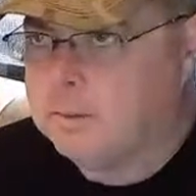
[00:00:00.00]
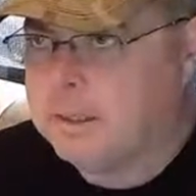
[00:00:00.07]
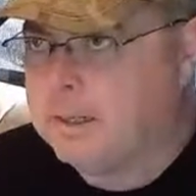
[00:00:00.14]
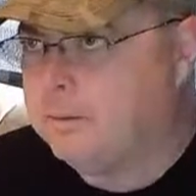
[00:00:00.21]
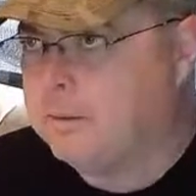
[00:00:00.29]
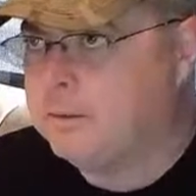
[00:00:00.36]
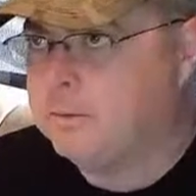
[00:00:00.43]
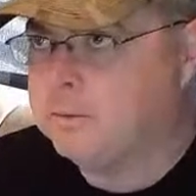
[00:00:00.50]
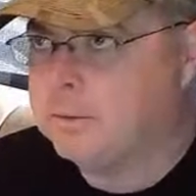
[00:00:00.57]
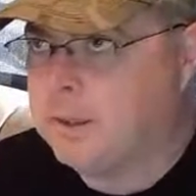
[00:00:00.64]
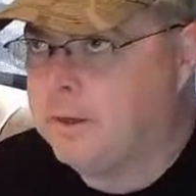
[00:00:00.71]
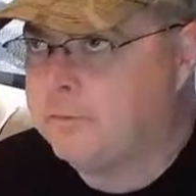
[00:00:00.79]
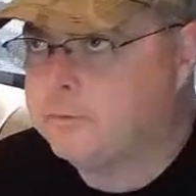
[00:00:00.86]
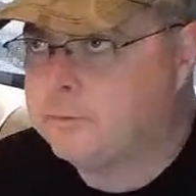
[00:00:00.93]
well, not really
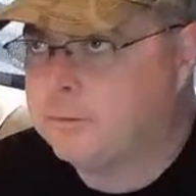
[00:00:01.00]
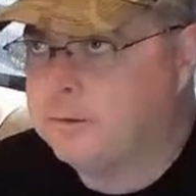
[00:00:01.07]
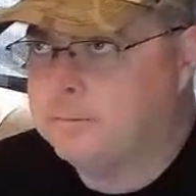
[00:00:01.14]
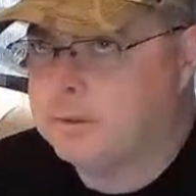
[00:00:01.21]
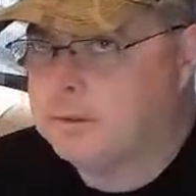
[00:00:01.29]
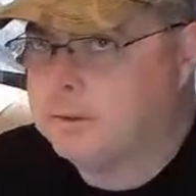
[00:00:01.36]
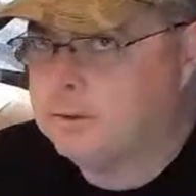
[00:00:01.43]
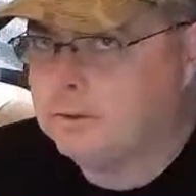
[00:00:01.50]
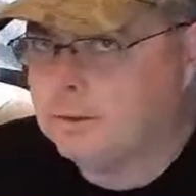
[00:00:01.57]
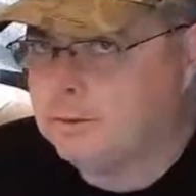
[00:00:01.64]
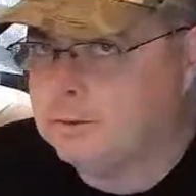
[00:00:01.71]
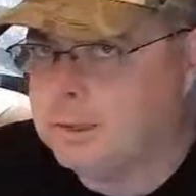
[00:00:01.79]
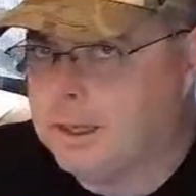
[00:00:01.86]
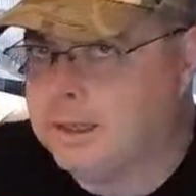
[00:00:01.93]
doing the live stream, but
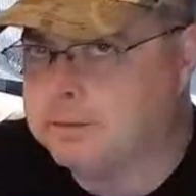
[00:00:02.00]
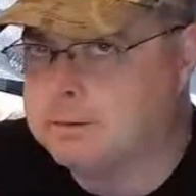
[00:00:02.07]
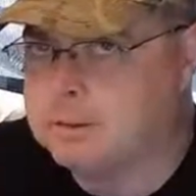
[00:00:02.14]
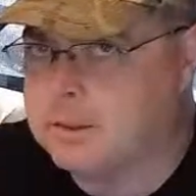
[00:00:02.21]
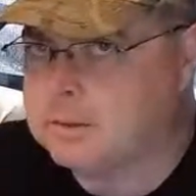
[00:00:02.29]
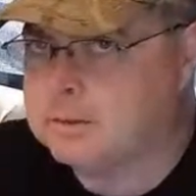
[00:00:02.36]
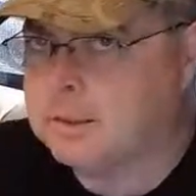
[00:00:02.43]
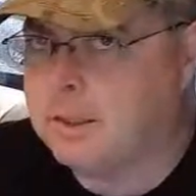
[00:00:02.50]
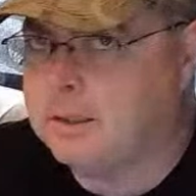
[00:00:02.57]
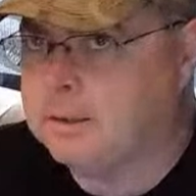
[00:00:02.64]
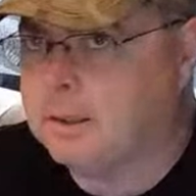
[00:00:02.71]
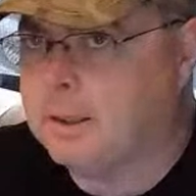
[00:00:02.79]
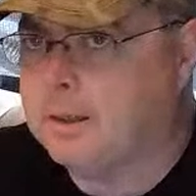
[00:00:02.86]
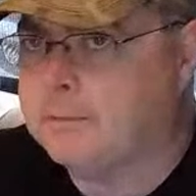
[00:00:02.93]
you guys on the other
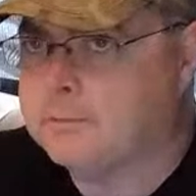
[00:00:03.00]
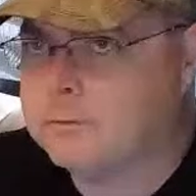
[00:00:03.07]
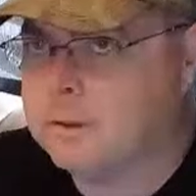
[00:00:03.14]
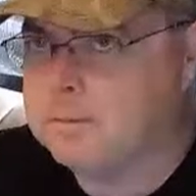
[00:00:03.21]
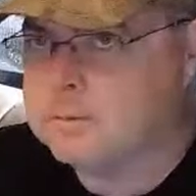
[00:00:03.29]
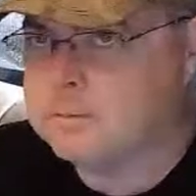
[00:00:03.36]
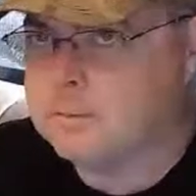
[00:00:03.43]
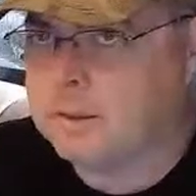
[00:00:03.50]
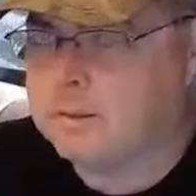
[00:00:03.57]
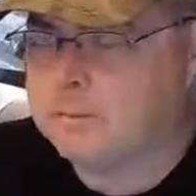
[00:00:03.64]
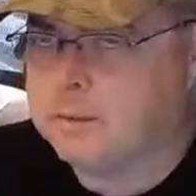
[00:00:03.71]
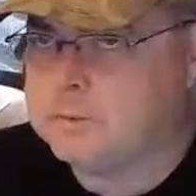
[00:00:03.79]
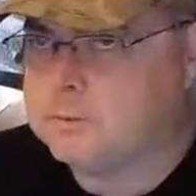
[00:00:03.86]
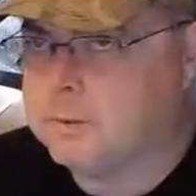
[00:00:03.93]
side of the live stream is
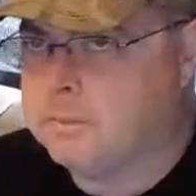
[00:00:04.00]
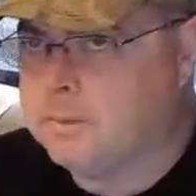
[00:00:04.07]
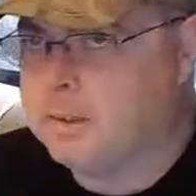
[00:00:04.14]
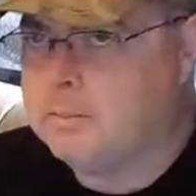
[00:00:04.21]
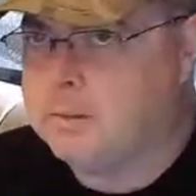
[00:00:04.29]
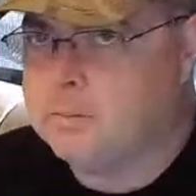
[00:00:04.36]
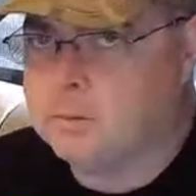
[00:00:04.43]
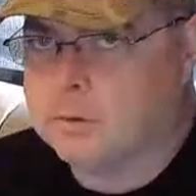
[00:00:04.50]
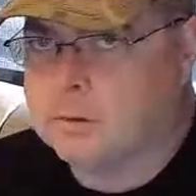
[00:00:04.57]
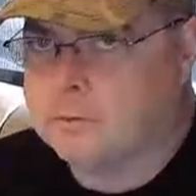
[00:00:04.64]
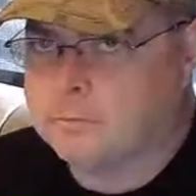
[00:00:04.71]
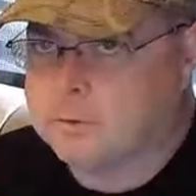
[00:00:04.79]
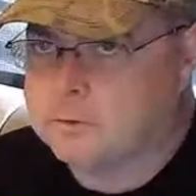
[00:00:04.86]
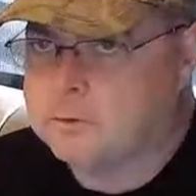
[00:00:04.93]
what's really made me more
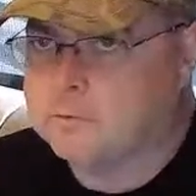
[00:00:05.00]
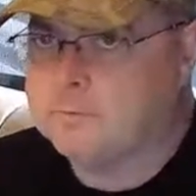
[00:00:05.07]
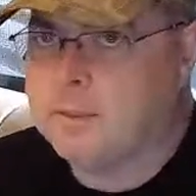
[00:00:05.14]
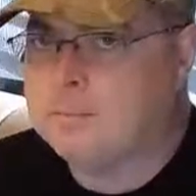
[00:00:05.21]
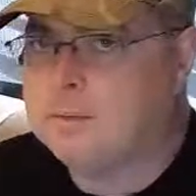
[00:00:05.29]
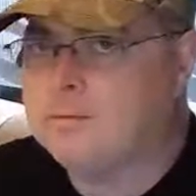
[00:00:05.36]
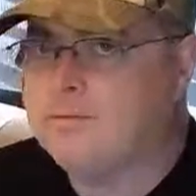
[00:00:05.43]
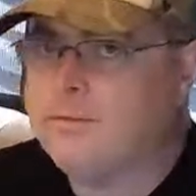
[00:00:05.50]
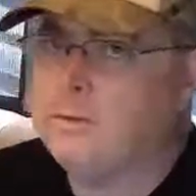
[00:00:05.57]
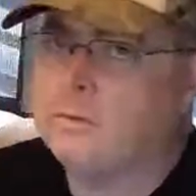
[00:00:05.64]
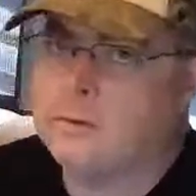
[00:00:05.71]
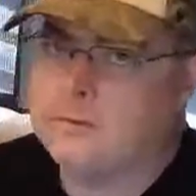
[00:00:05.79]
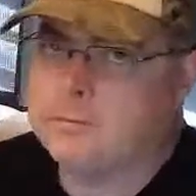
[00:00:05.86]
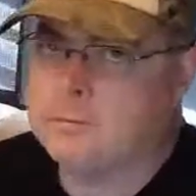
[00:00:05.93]
comfortable, because you made me
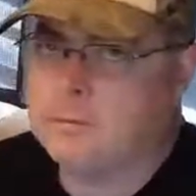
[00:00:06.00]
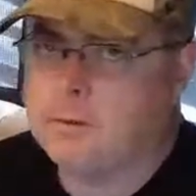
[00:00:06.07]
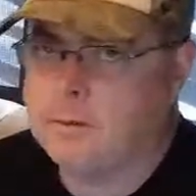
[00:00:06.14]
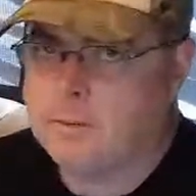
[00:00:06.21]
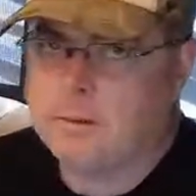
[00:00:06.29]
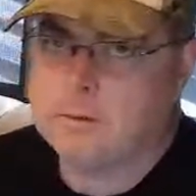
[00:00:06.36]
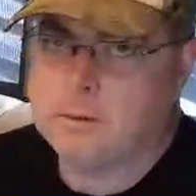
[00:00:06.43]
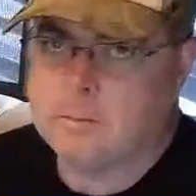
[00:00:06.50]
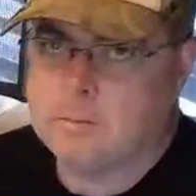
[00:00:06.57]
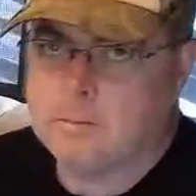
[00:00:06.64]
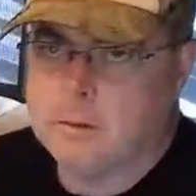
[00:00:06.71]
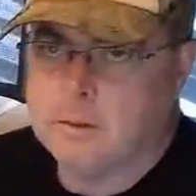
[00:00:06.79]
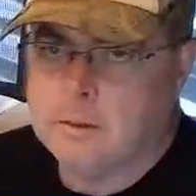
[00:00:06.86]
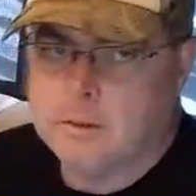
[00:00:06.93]
feel comfortable and welcome.
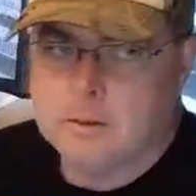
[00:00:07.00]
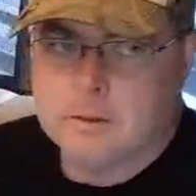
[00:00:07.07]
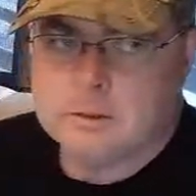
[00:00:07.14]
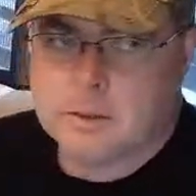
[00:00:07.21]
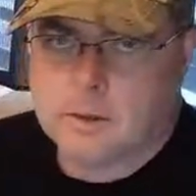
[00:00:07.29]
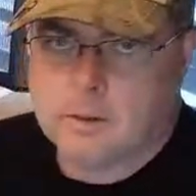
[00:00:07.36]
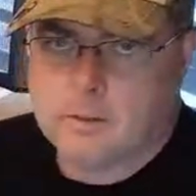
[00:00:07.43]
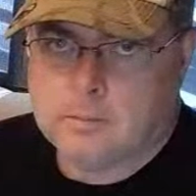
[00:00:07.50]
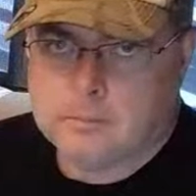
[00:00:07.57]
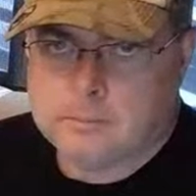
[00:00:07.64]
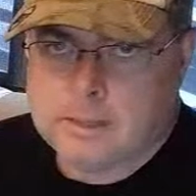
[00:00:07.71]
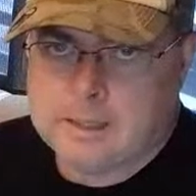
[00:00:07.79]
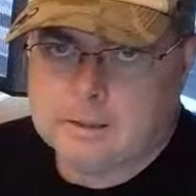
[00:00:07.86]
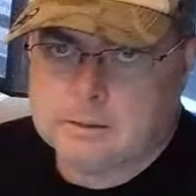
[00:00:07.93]
So
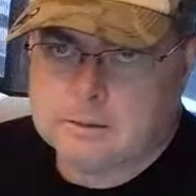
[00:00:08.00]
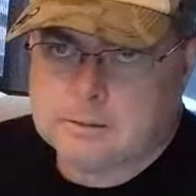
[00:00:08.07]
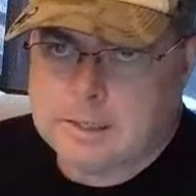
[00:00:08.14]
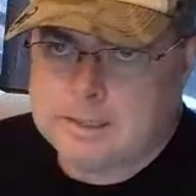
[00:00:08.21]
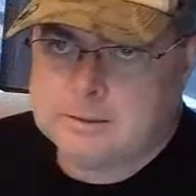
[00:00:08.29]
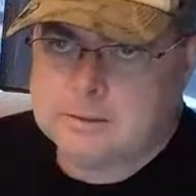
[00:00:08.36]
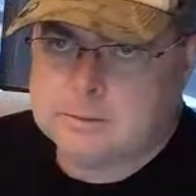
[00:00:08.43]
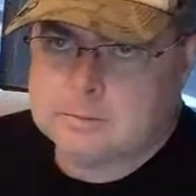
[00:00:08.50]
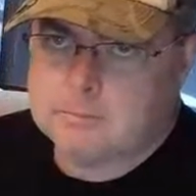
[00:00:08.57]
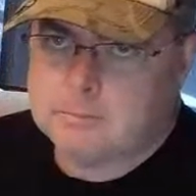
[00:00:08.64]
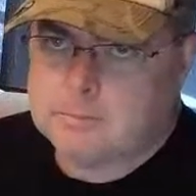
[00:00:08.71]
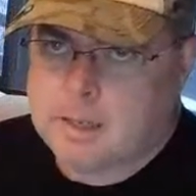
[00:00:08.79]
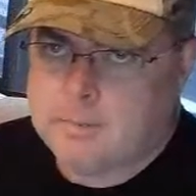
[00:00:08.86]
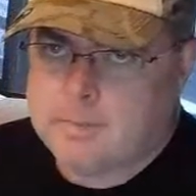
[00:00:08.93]

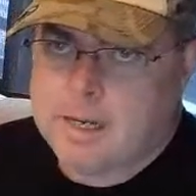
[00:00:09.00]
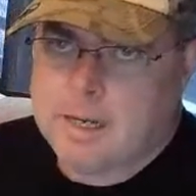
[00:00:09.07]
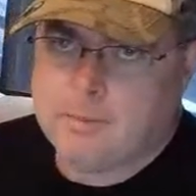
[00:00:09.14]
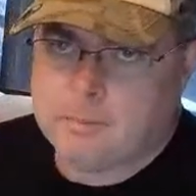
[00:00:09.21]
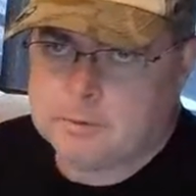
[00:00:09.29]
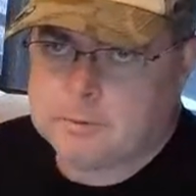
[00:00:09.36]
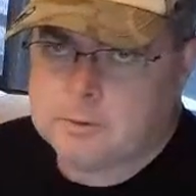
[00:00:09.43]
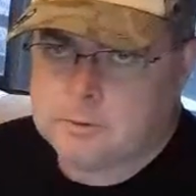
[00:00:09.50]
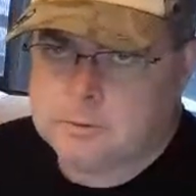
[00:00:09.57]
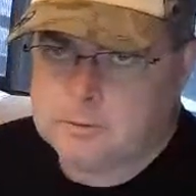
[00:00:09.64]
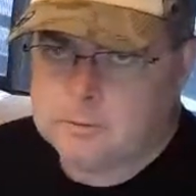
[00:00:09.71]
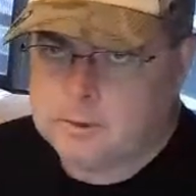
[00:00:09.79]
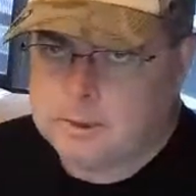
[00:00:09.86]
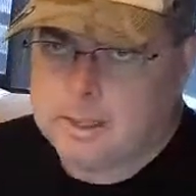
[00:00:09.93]
that's I've been able
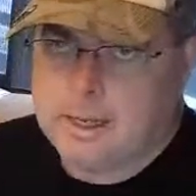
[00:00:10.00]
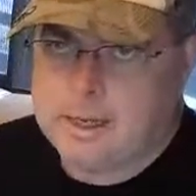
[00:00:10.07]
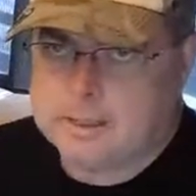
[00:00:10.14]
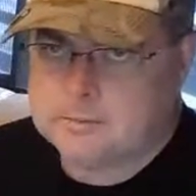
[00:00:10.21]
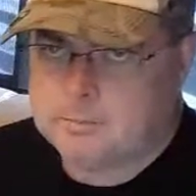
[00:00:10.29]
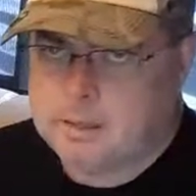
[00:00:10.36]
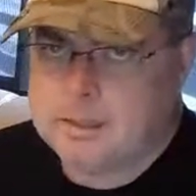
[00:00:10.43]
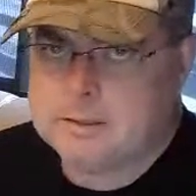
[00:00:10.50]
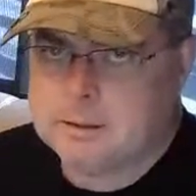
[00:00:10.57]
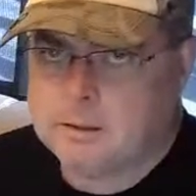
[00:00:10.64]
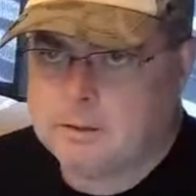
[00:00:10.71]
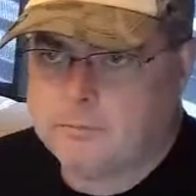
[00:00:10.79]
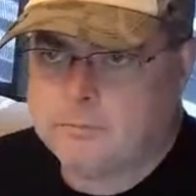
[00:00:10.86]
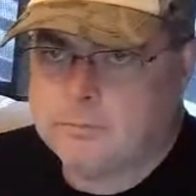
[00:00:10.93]
to relax
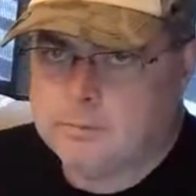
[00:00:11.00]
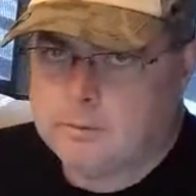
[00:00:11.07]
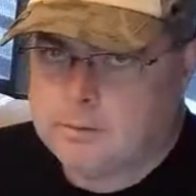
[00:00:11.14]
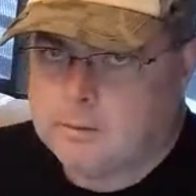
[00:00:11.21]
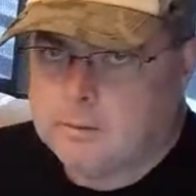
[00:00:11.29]
myself,